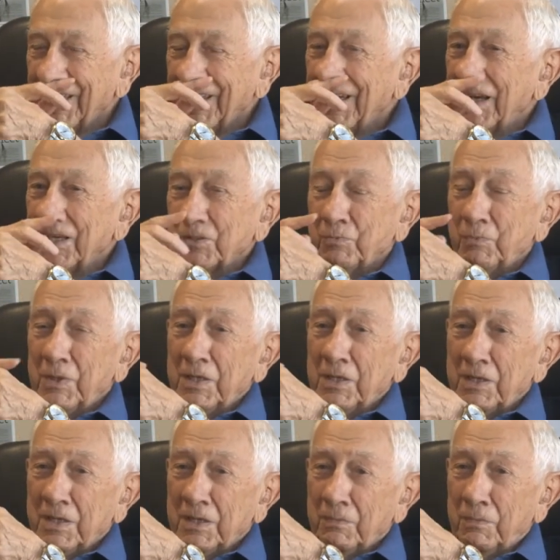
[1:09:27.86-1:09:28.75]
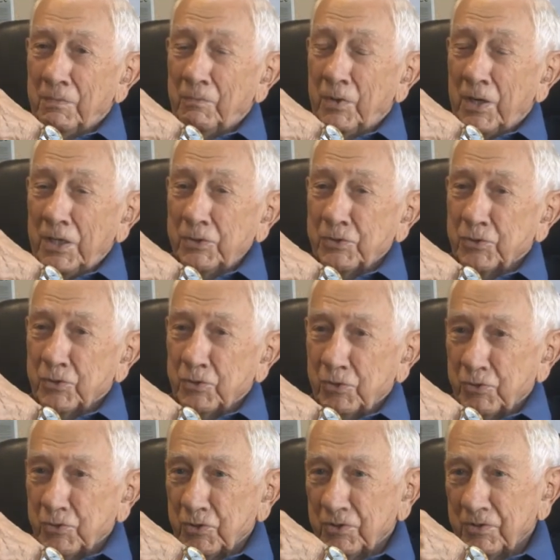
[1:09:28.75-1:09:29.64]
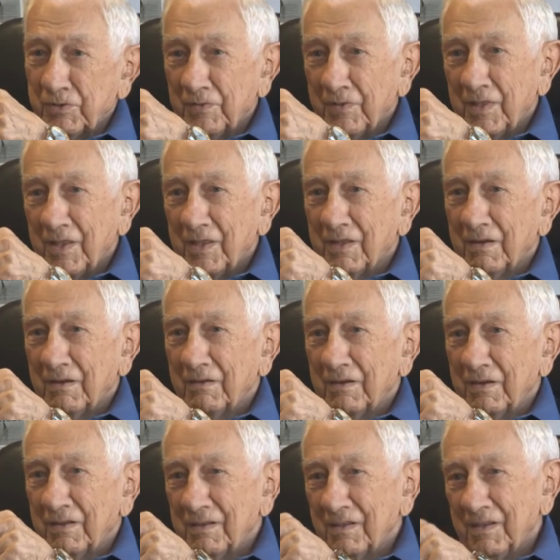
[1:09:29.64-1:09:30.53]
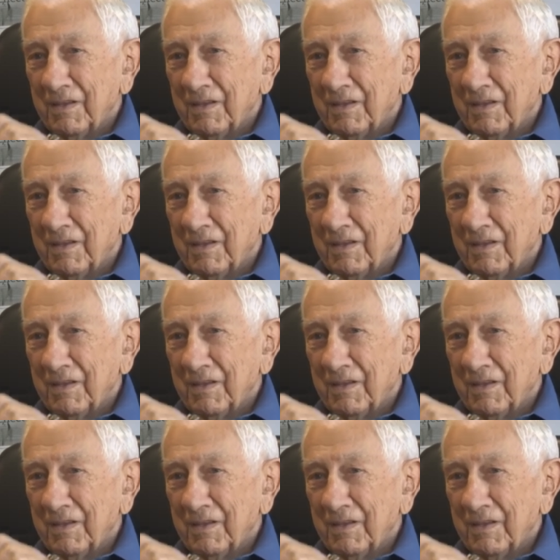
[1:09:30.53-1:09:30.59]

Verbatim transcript: I was being a brain surgeon, all right?